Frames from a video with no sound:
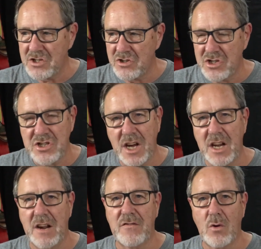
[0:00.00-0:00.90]
there's just not
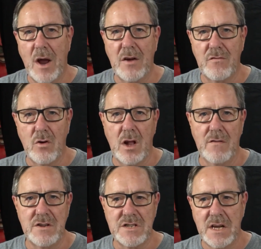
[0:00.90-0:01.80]
enough ground for all
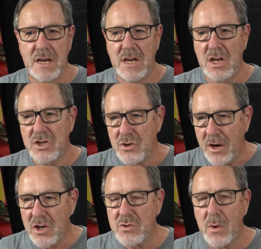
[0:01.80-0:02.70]
of us. So
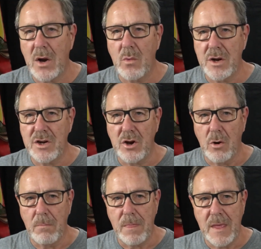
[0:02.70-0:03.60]
here's what I want to
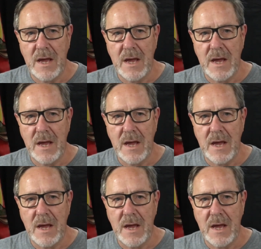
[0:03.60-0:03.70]
do.